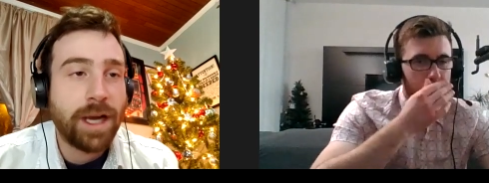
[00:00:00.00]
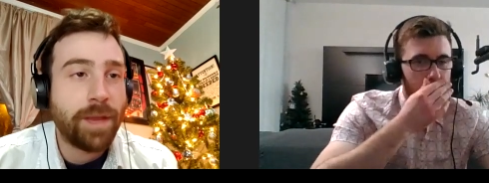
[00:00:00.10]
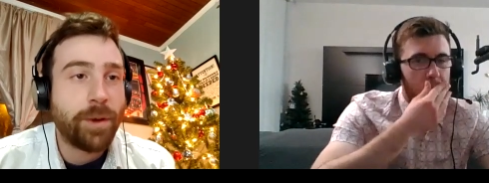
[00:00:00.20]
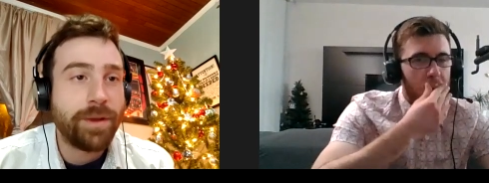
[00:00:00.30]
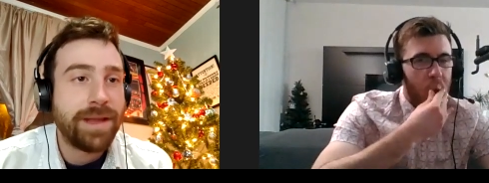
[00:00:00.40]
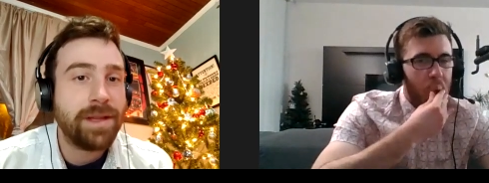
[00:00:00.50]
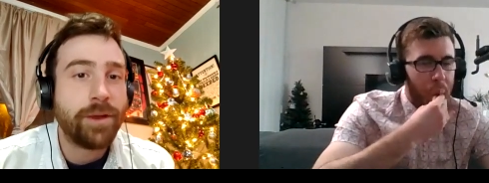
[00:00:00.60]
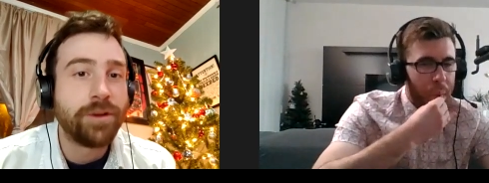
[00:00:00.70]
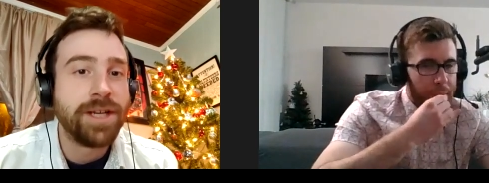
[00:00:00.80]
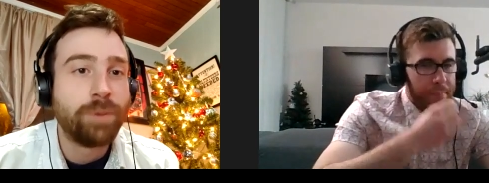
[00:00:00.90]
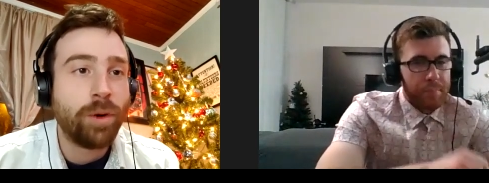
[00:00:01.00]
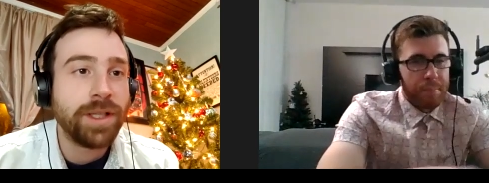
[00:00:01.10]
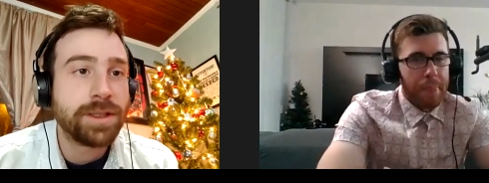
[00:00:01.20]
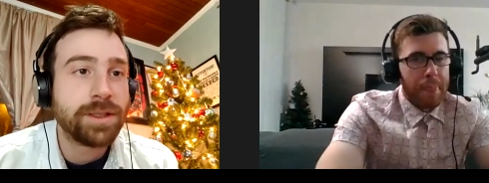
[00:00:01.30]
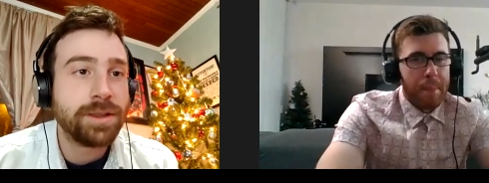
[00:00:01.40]
Speaker 1: got thir- they see 13
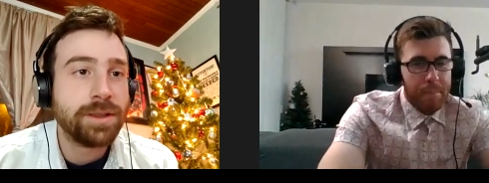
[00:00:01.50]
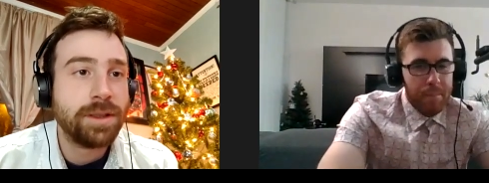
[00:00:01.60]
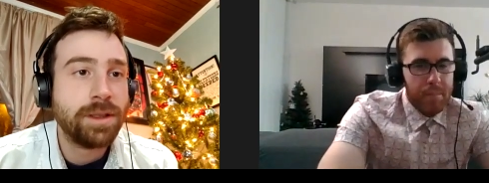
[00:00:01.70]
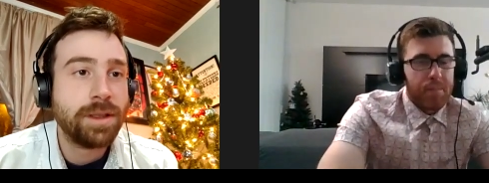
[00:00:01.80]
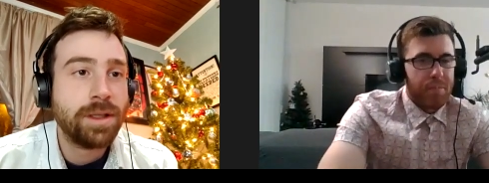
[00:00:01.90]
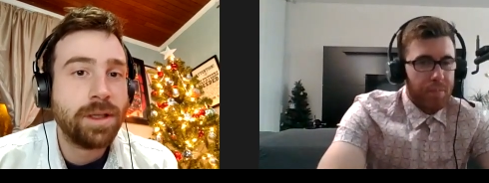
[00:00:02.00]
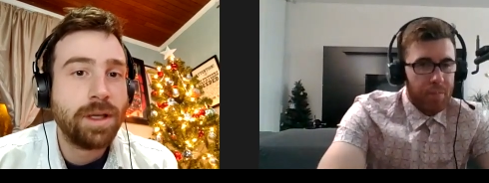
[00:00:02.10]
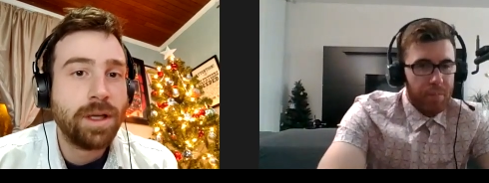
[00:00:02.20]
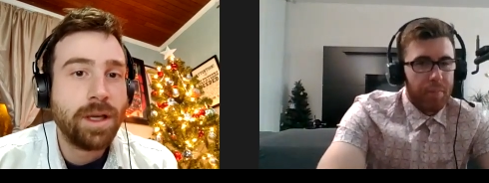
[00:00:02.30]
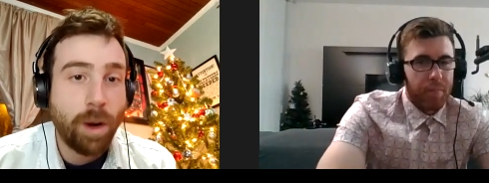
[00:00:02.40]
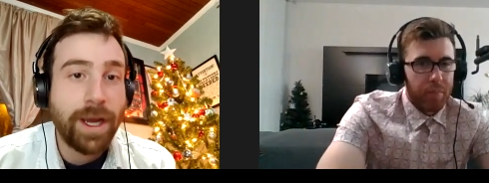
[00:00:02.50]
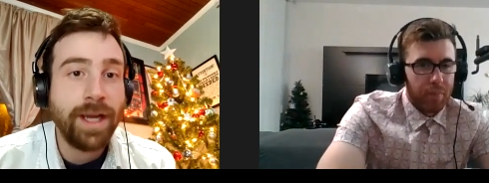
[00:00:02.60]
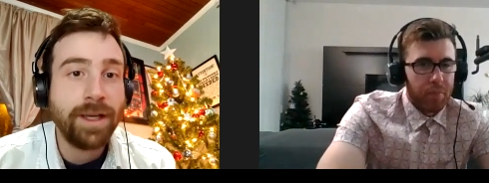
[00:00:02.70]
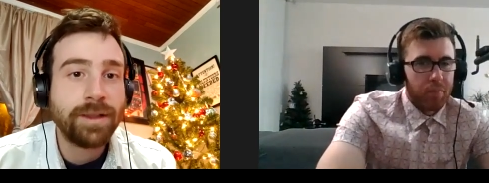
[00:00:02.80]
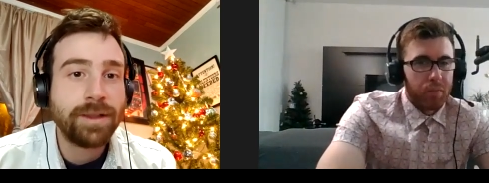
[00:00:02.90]
points.
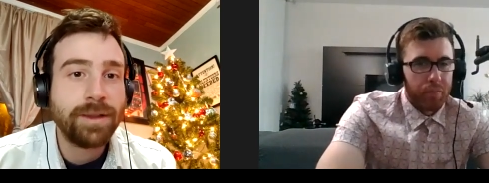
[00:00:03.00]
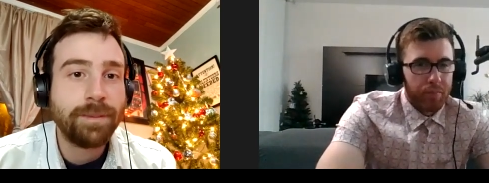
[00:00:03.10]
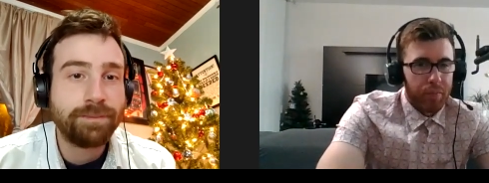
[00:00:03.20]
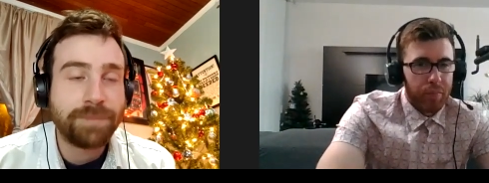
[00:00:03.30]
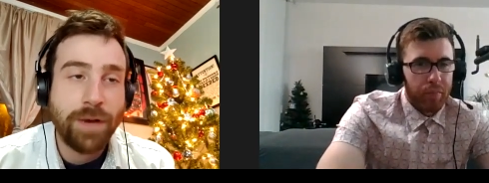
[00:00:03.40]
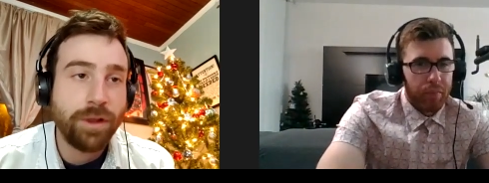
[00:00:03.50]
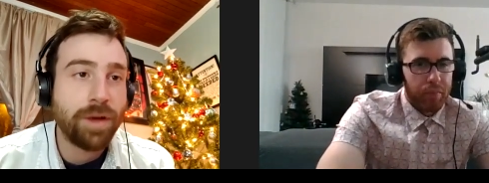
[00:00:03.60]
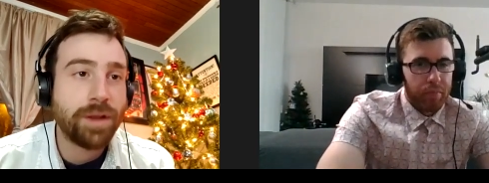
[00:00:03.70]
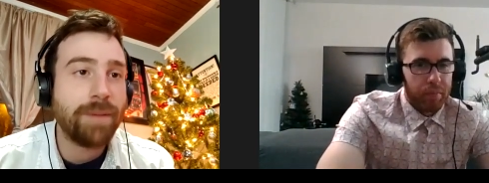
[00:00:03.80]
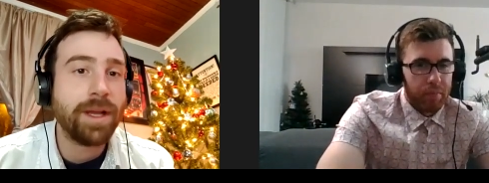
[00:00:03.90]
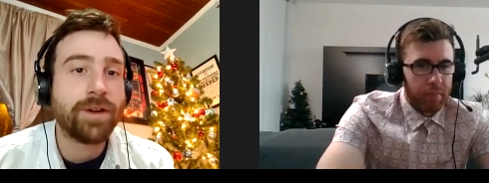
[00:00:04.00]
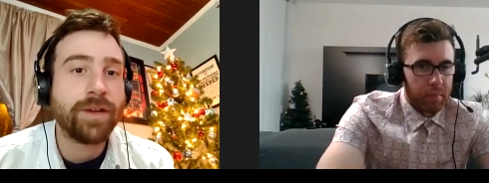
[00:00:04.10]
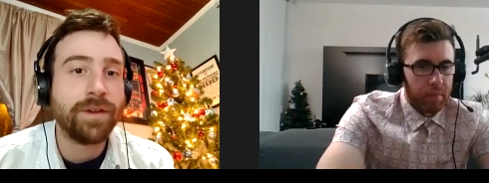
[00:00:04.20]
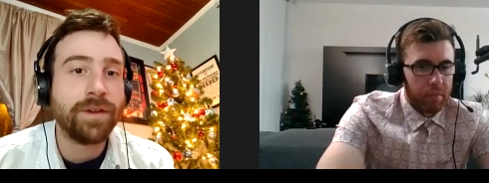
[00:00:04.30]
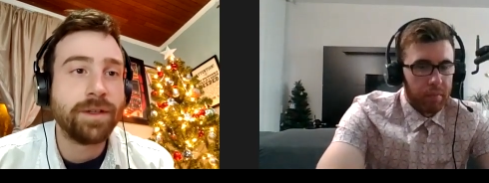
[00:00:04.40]
Okay, that was alongside Blake Griffin.